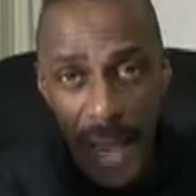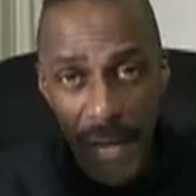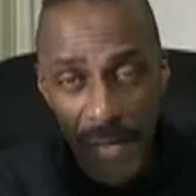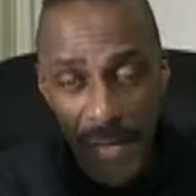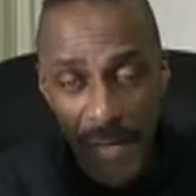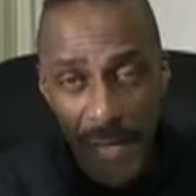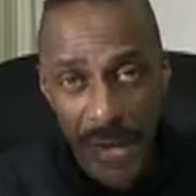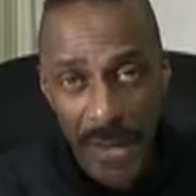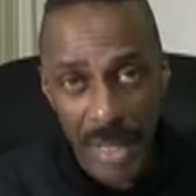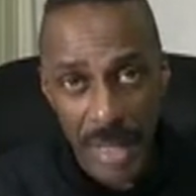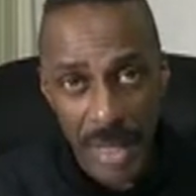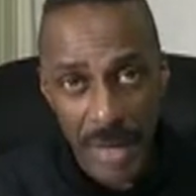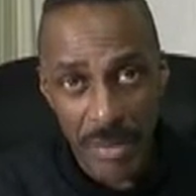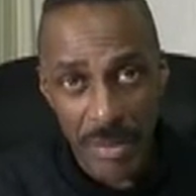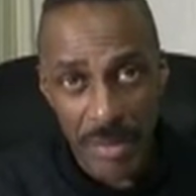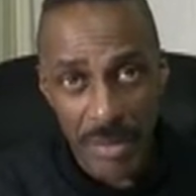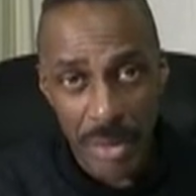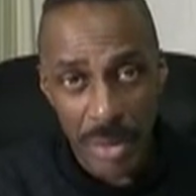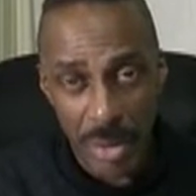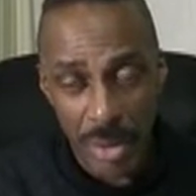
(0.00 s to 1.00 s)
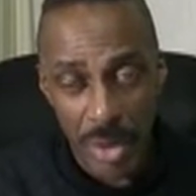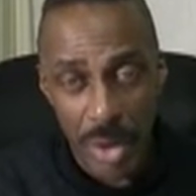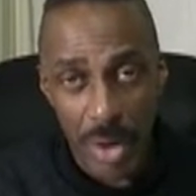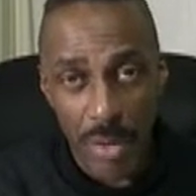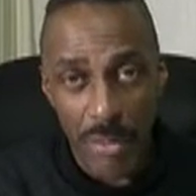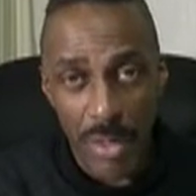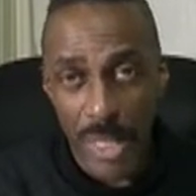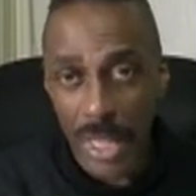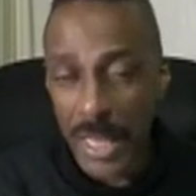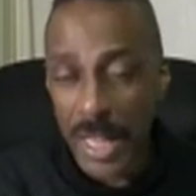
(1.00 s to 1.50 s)
everything that you've done
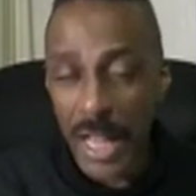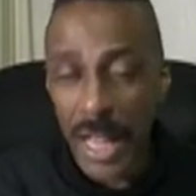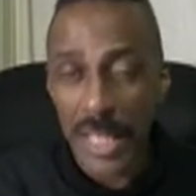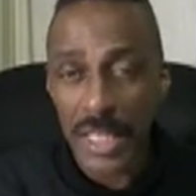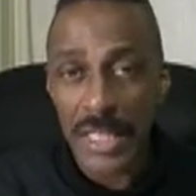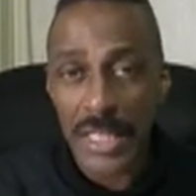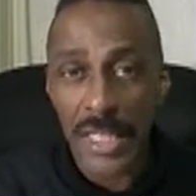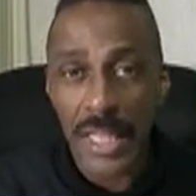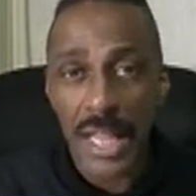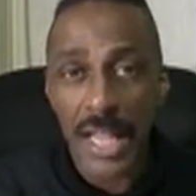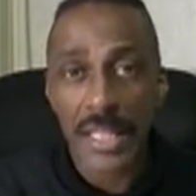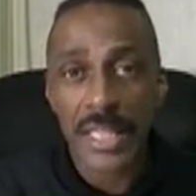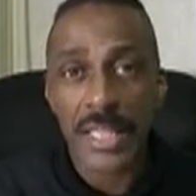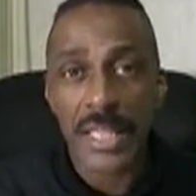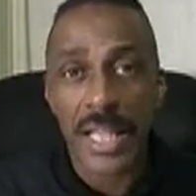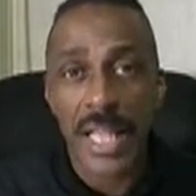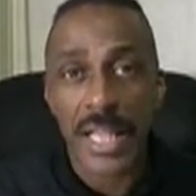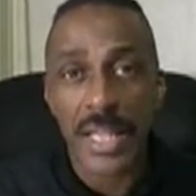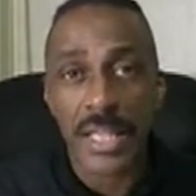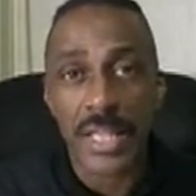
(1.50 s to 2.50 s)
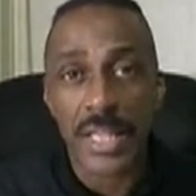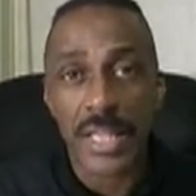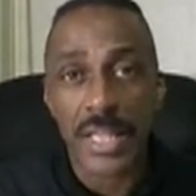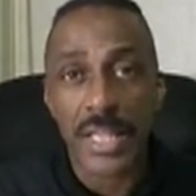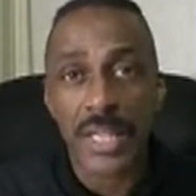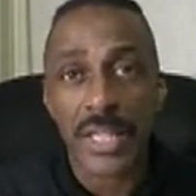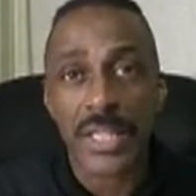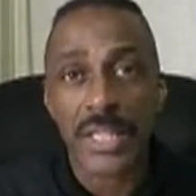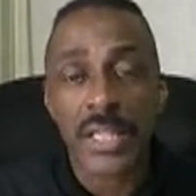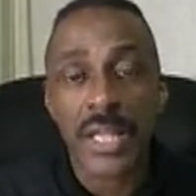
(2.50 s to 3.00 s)
over the last 9
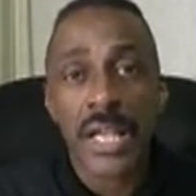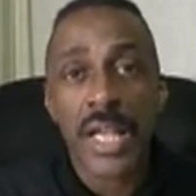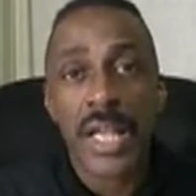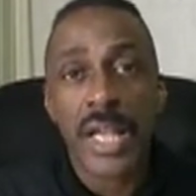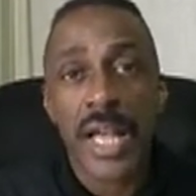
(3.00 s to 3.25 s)
years,